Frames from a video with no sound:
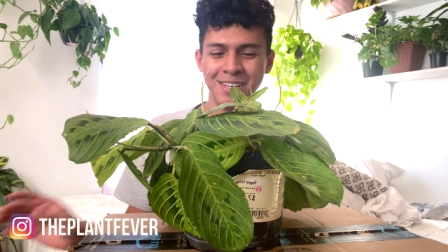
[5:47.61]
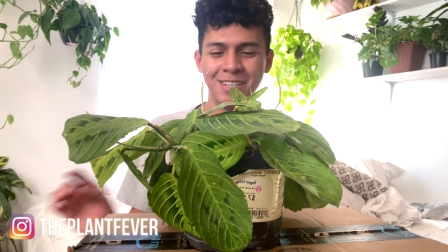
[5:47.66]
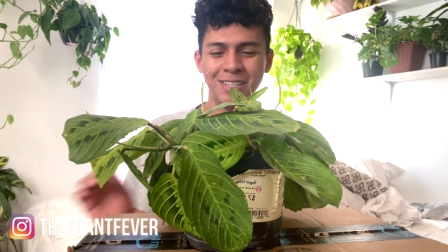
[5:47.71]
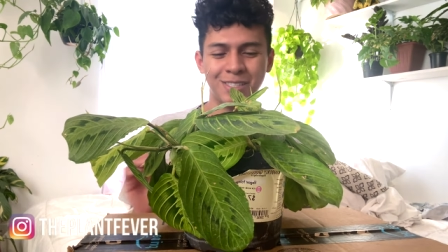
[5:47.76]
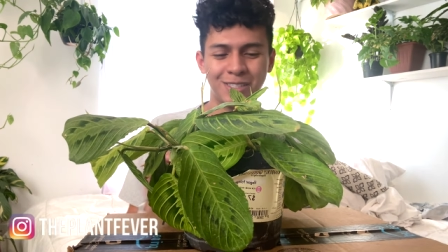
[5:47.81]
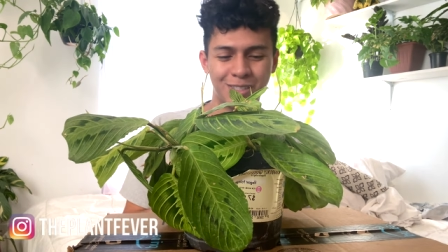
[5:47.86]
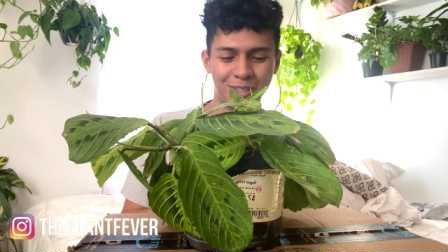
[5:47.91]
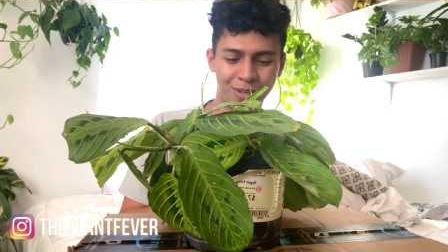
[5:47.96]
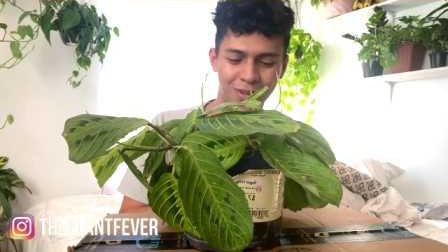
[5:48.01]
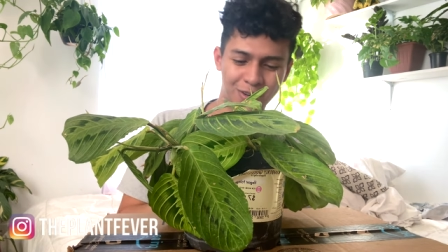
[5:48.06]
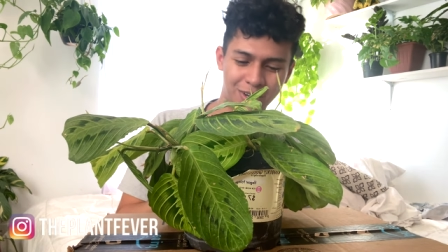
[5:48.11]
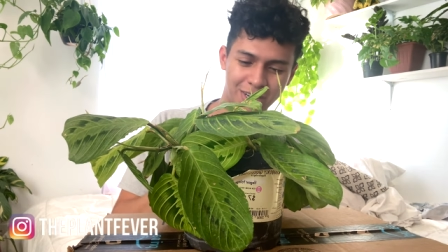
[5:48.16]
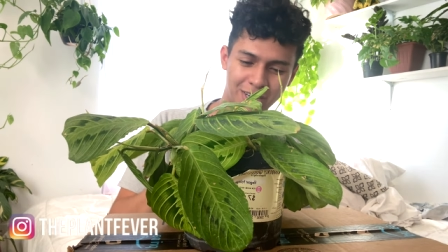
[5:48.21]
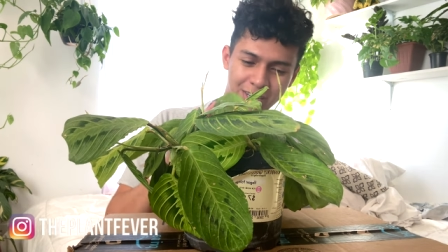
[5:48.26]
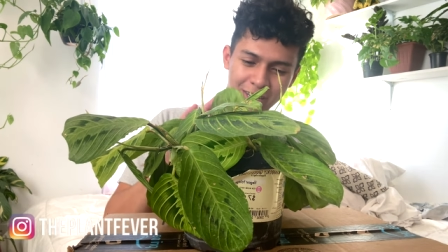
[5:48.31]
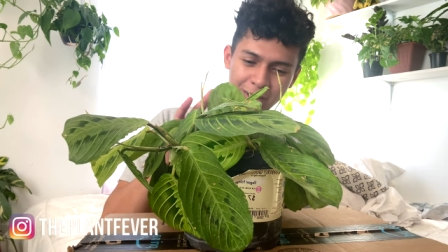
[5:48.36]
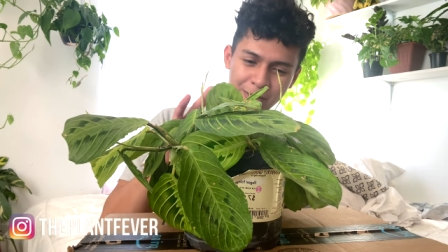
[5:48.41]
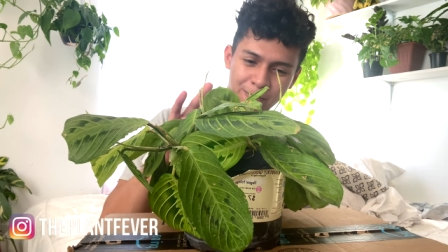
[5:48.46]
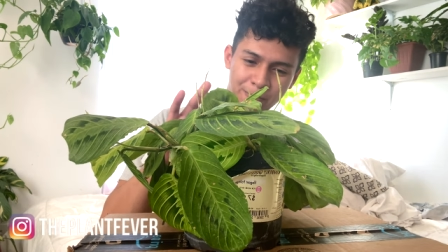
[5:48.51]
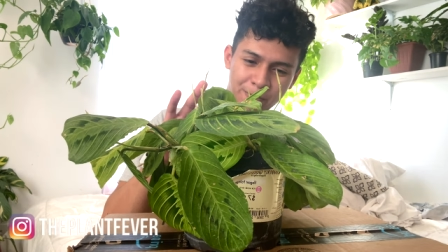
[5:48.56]
So
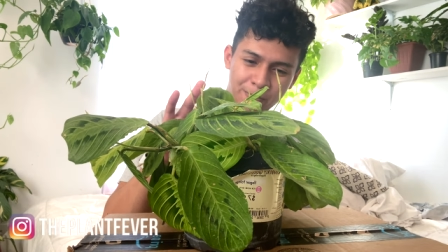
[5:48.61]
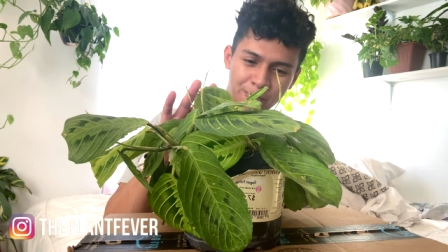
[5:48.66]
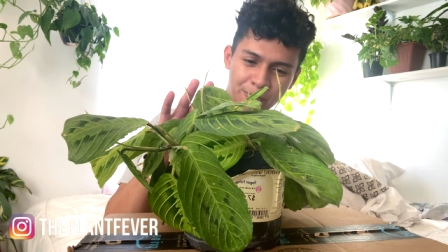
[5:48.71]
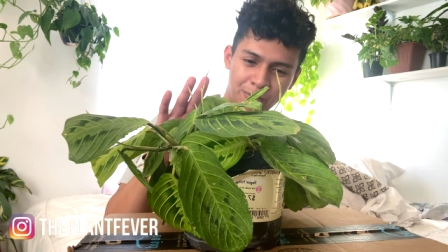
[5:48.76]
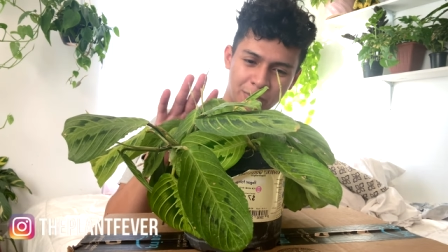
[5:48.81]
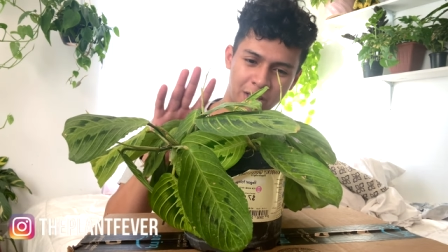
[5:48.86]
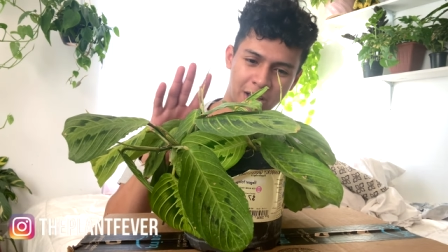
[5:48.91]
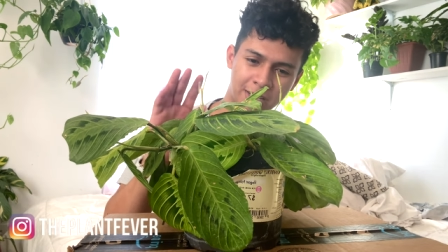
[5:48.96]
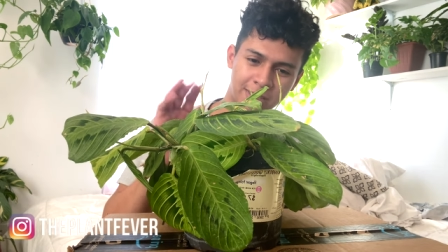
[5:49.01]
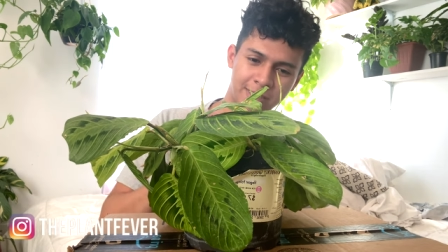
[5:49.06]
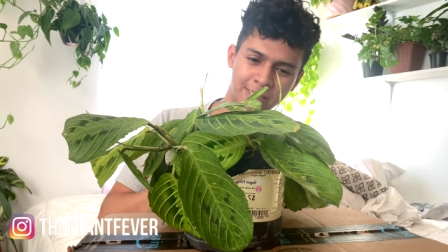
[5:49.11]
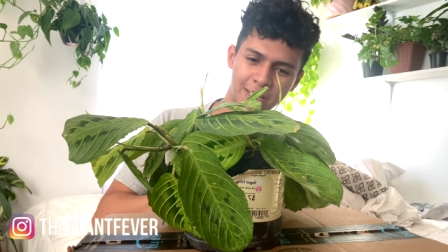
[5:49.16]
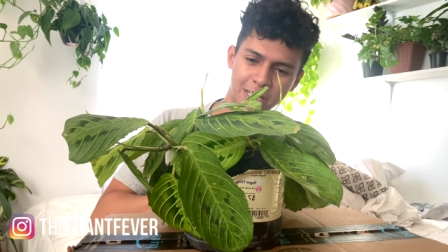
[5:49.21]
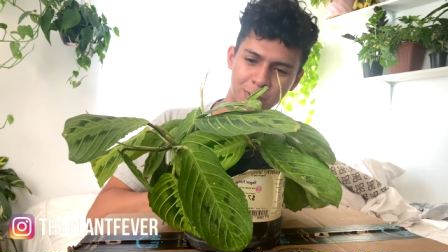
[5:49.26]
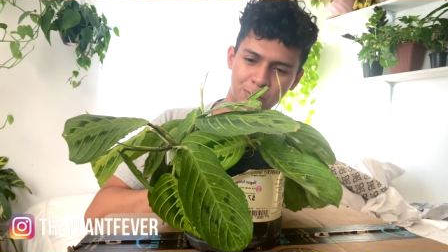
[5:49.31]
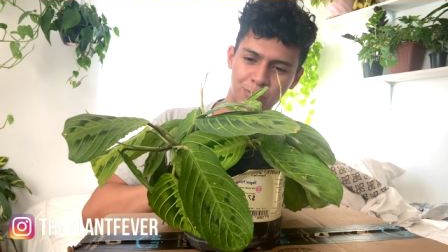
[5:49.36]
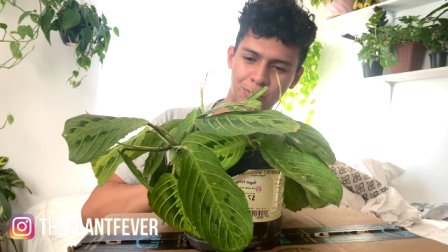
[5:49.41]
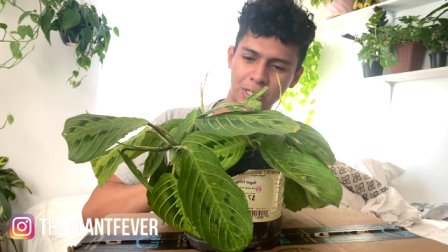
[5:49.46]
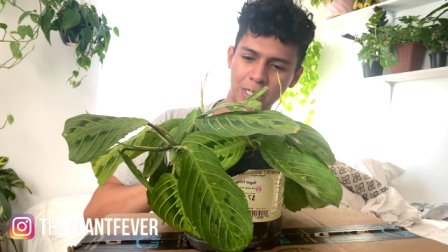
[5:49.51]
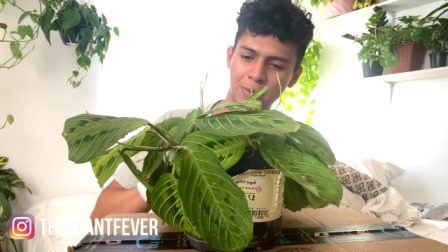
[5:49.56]
um, I think
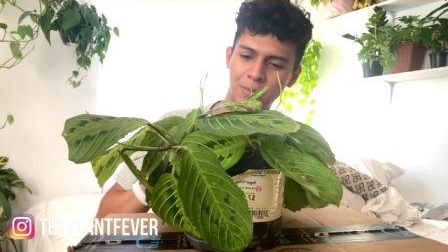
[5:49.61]
that's pretty